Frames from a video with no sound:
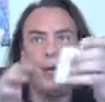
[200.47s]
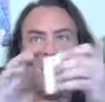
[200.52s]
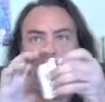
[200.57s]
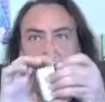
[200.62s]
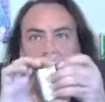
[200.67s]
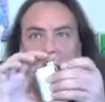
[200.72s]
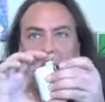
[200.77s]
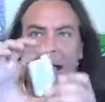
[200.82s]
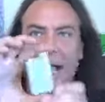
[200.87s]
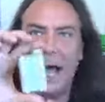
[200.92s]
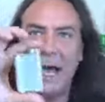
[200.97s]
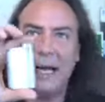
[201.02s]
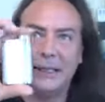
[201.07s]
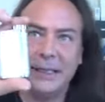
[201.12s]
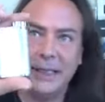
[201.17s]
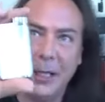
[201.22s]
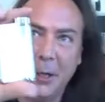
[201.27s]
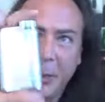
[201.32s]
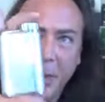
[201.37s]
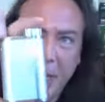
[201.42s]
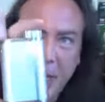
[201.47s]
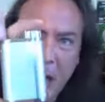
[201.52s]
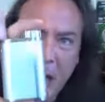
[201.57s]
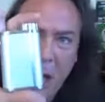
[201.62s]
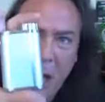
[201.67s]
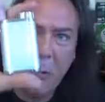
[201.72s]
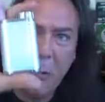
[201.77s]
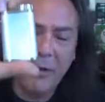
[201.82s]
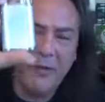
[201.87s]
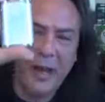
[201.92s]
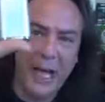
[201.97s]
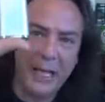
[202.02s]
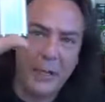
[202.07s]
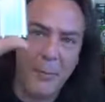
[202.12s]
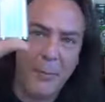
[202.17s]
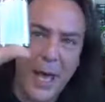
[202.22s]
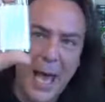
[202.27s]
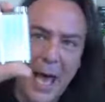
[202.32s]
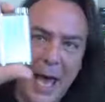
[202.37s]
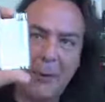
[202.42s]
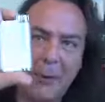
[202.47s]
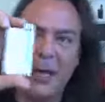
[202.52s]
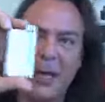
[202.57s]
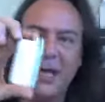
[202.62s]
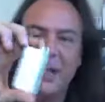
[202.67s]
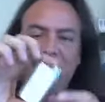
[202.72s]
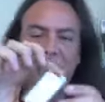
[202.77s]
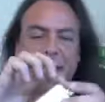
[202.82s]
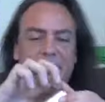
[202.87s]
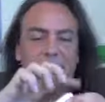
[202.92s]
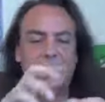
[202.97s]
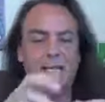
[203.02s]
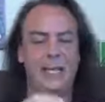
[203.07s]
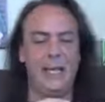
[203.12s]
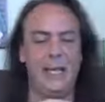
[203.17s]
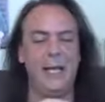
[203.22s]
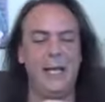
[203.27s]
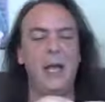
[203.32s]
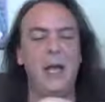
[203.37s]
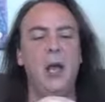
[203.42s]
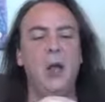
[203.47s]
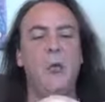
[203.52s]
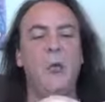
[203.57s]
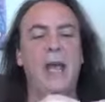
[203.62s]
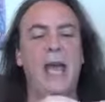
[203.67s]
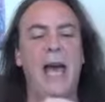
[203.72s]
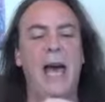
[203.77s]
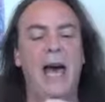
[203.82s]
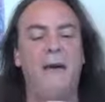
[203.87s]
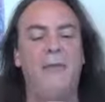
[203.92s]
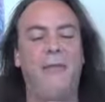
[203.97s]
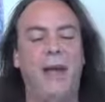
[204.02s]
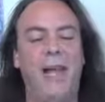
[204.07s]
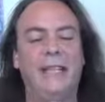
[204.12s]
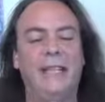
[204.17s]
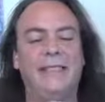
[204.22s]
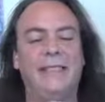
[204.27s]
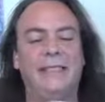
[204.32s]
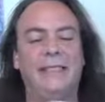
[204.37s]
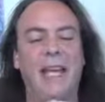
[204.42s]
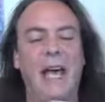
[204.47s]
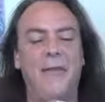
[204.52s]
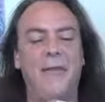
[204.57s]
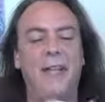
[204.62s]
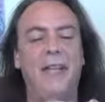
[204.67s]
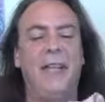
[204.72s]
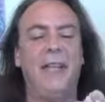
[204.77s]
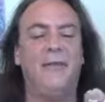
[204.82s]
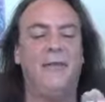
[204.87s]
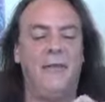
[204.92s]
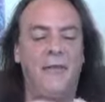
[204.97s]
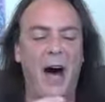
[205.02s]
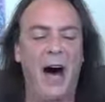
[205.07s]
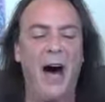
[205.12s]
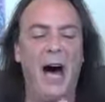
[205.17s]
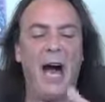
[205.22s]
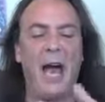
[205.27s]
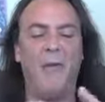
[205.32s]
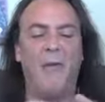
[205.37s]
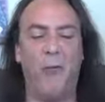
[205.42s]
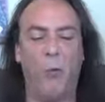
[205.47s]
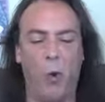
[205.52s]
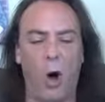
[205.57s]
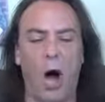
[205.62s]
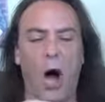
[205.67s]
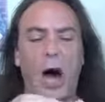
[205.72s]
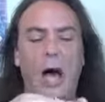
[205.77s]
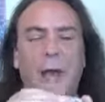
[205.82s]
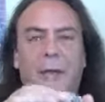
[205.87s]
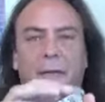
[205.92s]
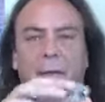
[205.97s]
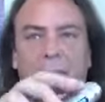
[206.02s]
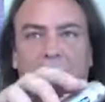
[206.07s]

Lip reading: Alright guys, there we go. We've got the battery in this thing. We have a 75 watt